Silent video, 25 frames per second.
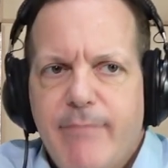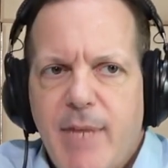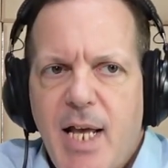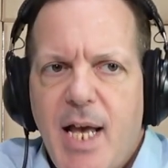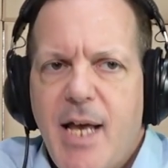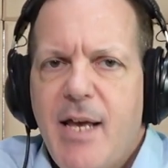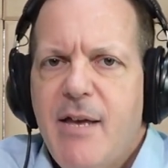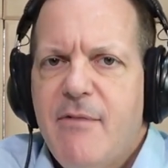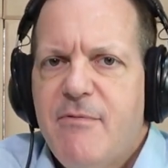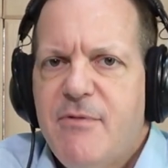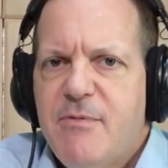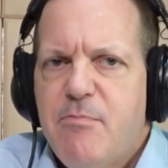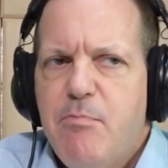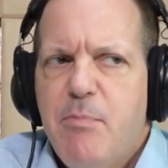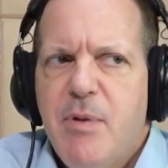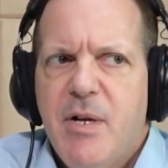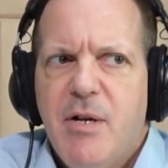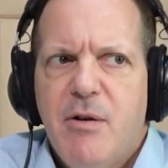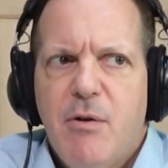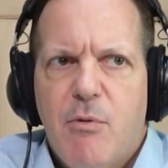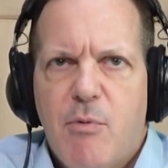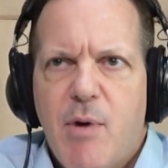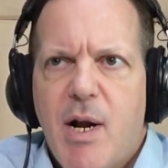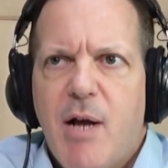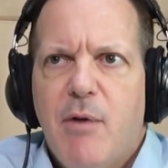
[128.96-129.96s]
I have
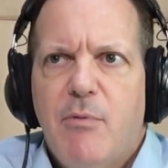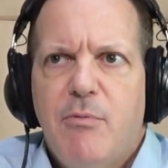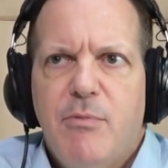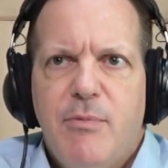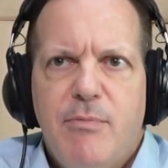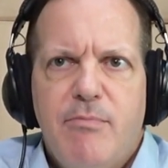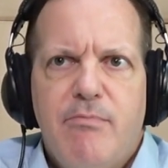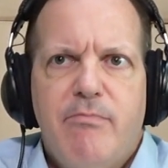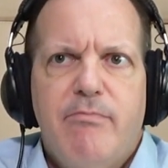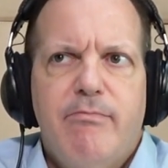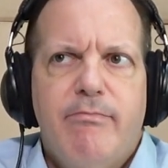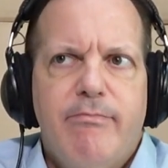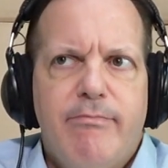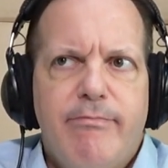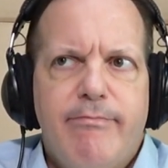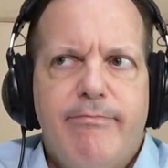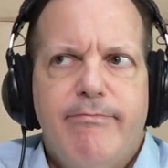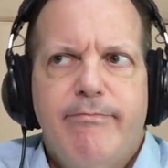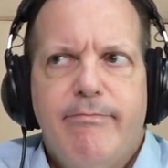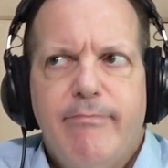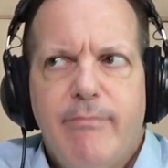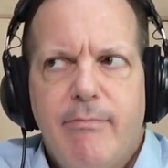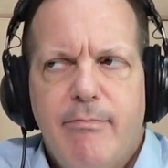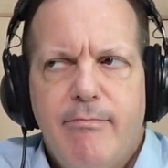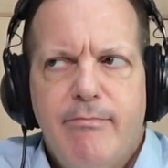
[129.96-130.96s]
been around
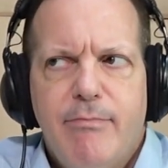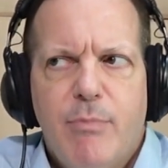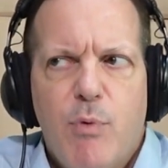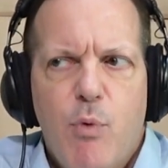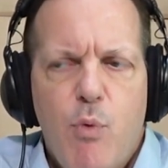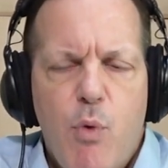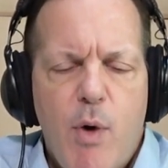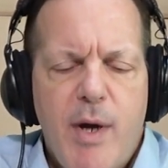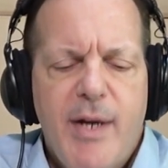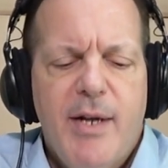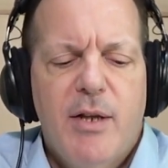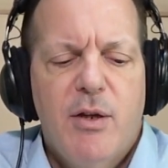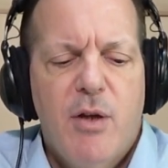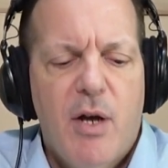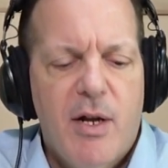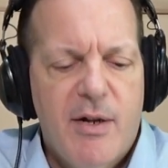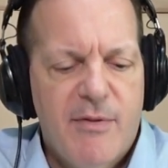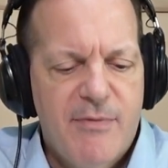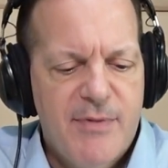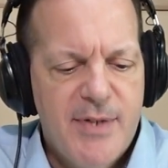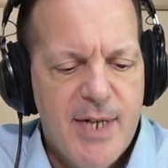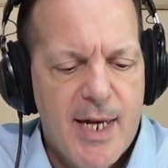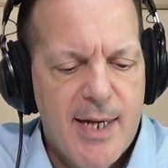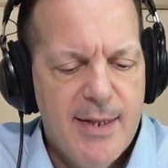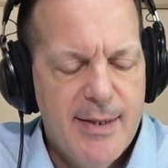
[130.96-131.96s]
quite a lot
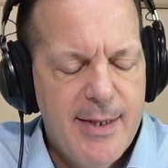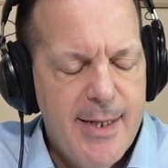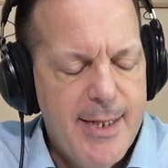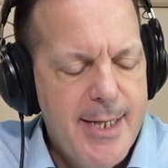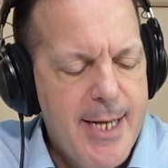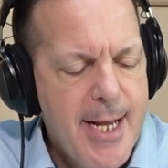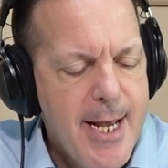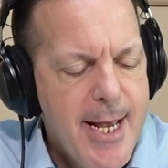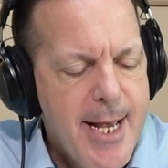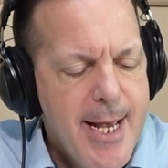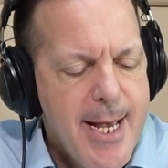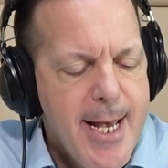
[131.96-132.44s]
of Thailand.